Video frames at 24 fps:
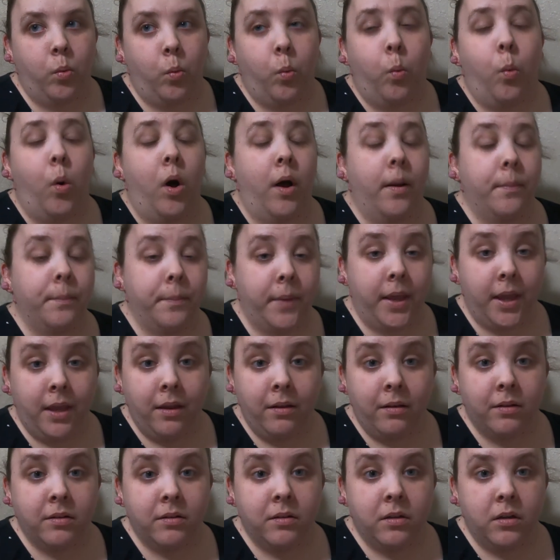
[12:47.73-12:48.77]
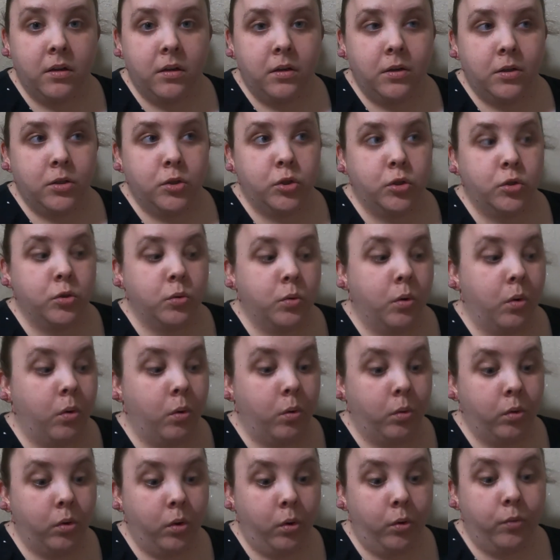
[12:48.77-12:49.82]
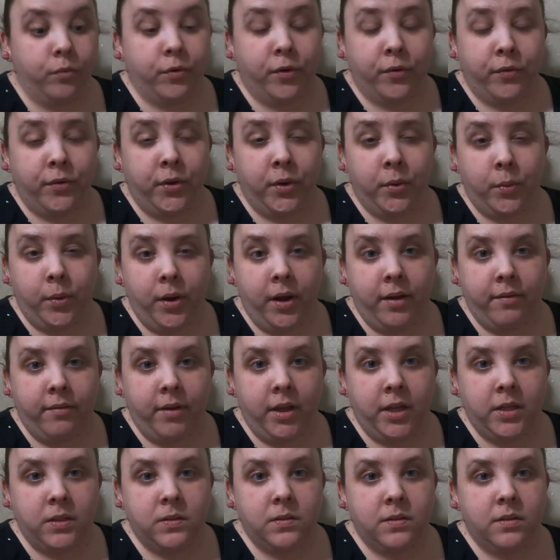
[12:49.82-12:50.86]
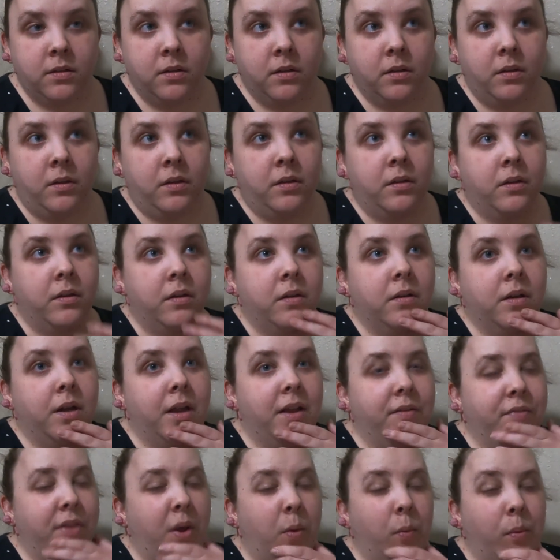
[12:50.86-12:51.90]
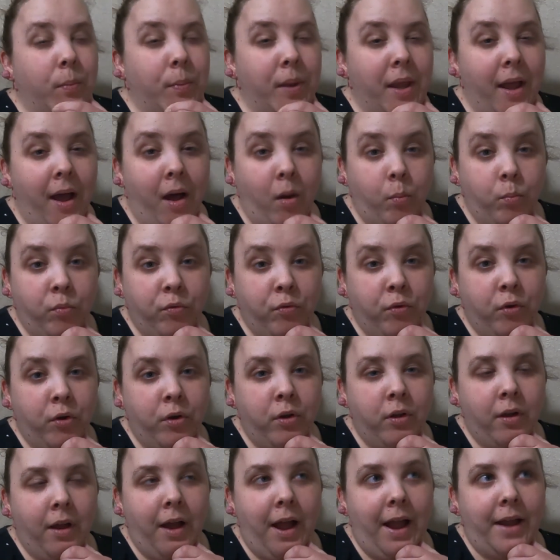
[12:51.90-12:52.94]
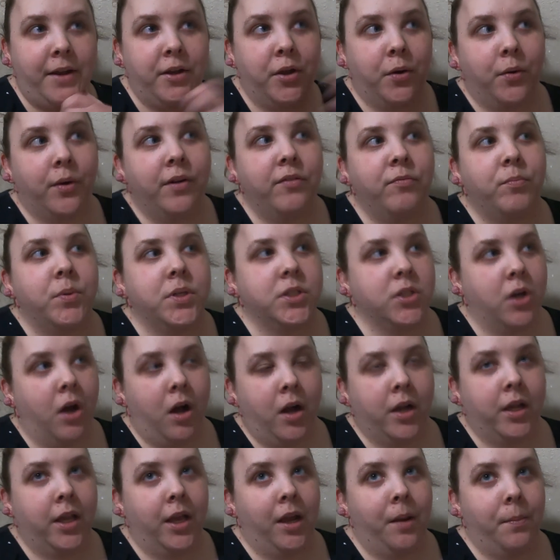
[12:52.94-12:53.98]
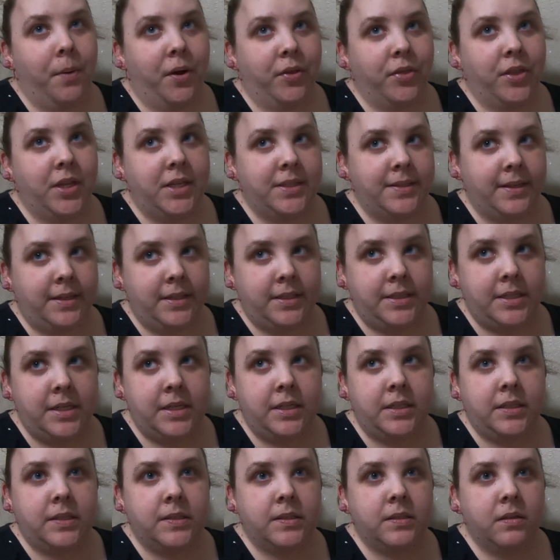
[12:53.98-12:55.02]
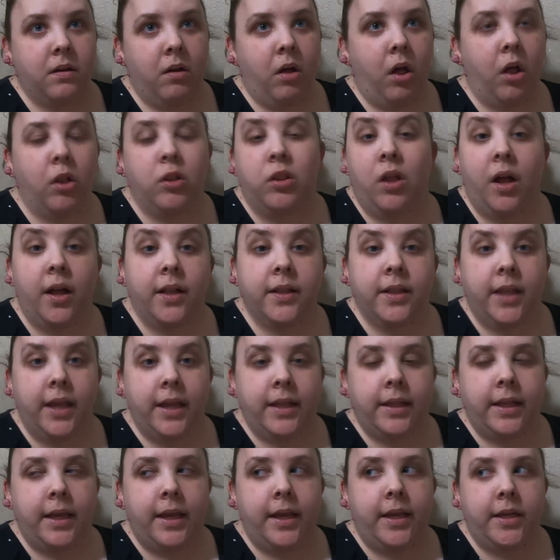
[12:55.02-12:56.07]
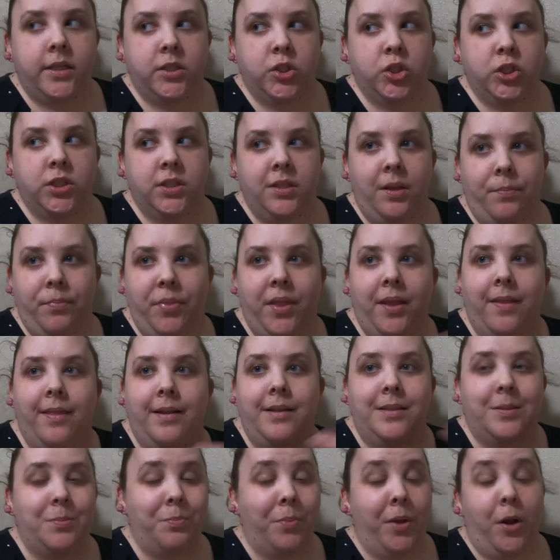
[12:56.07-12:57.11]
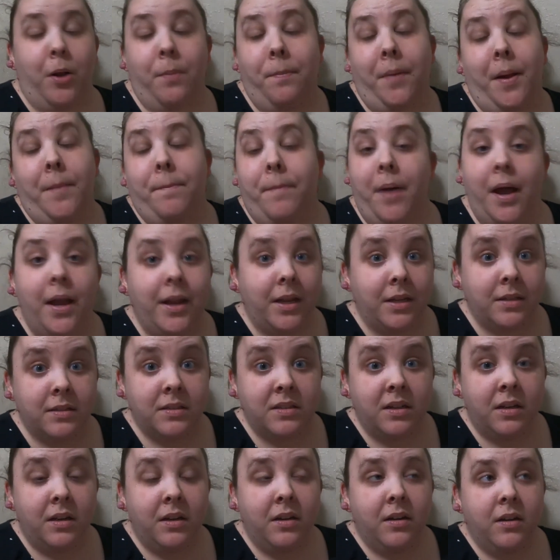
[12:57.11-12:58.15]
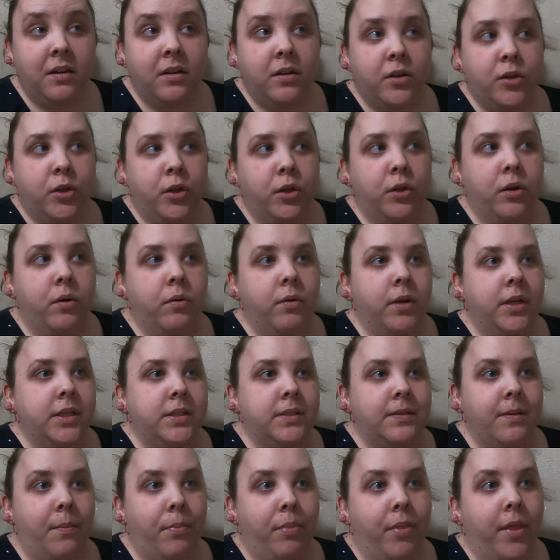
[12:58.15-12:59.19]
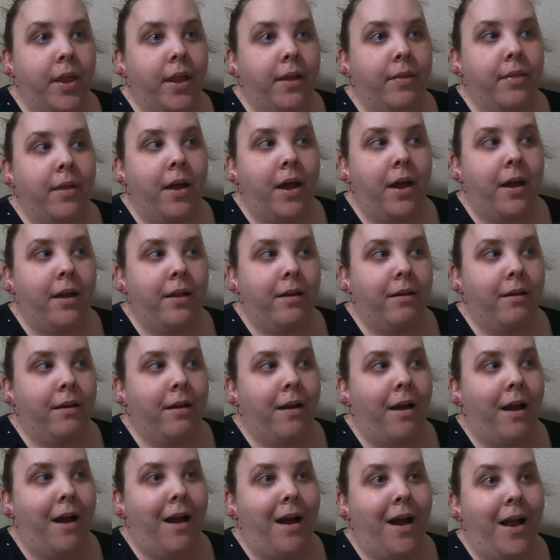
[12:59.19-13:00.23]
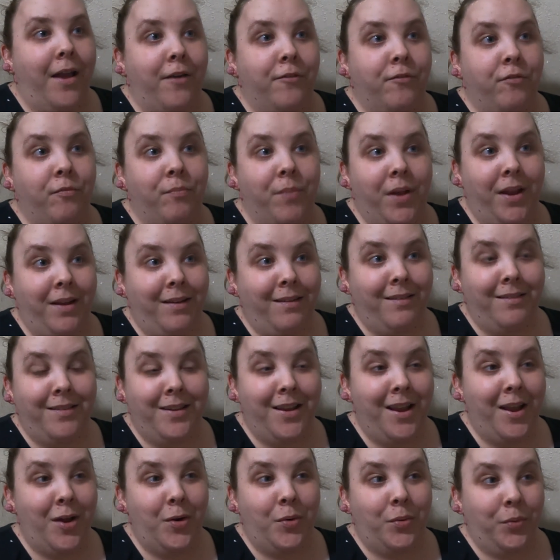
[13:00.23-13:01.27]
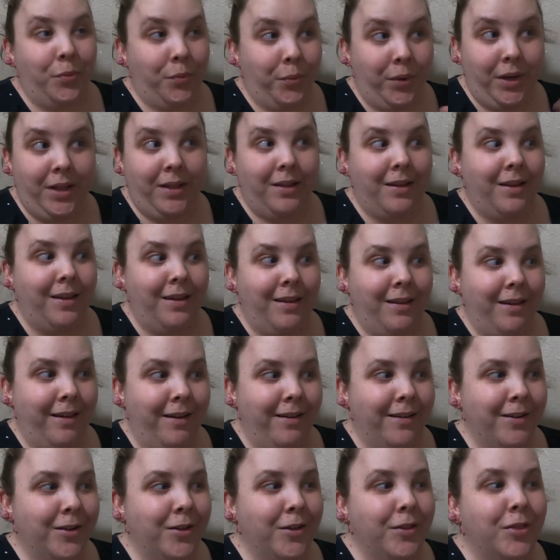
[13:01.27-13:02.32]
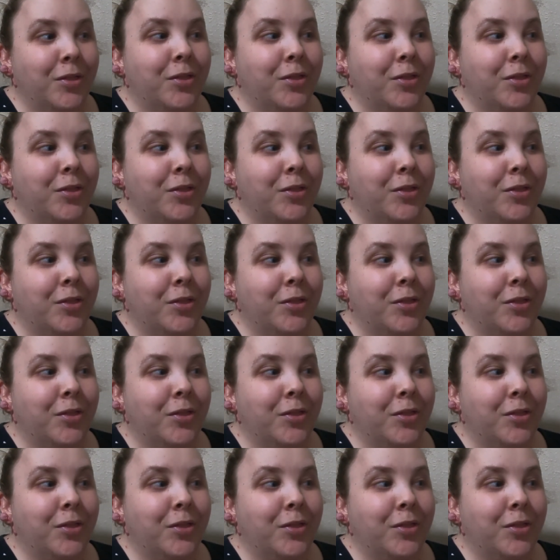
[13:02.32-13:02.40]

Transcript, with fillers: want me to do a whole overview of it, if that would be helpful. I know I've been talking about these ideas a lot lately. It's just something that's been on my mind. You know, it's something that I've been really